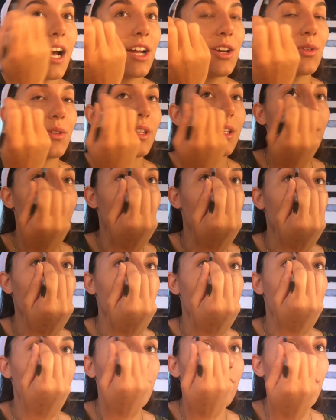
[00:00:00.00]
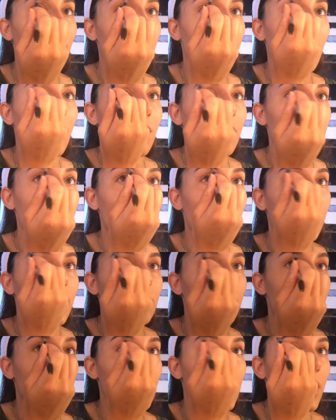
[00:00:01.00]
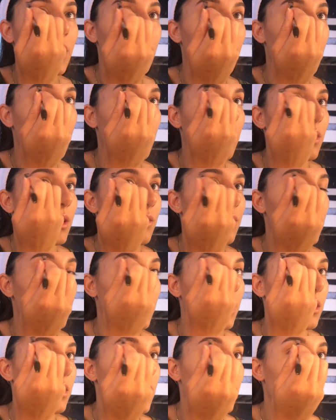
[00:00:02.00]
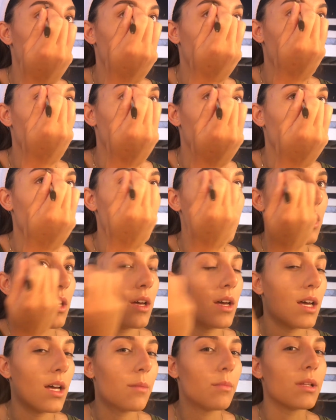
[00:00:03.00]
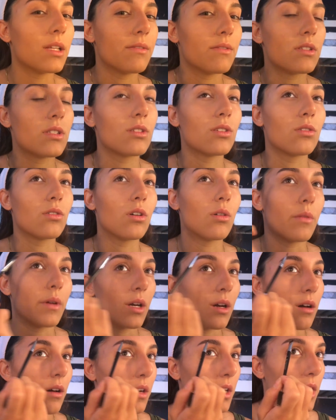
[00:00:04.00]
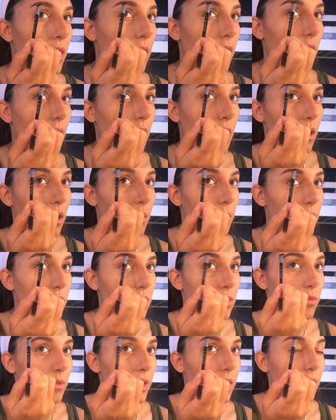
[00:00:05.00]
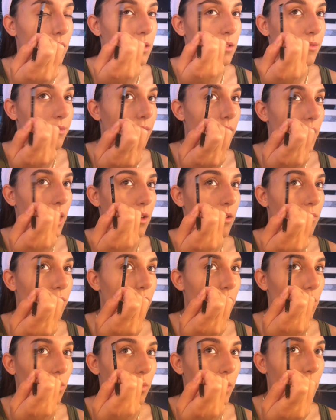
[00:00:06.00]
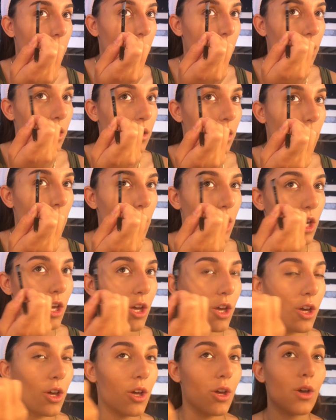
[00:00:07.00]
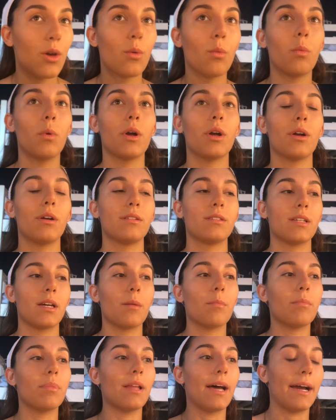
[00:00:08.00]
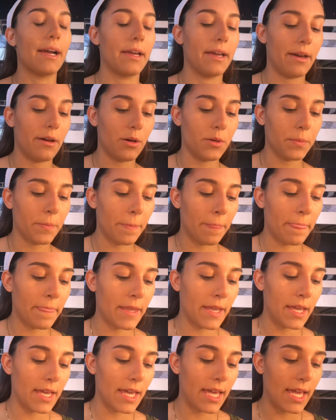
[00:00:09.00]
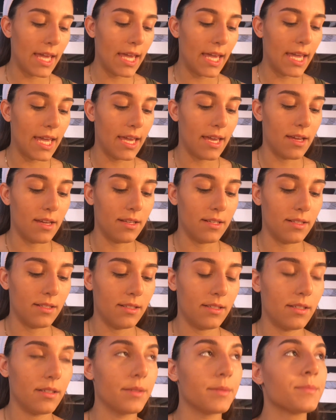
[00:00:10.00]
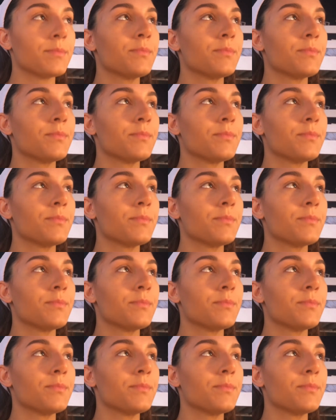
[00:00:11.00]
I know the event is still going on. If you guys want to check it out, I'll leave the link down below. I believe it's still going on. They're doing this event for the weekend where it's like a blackout, and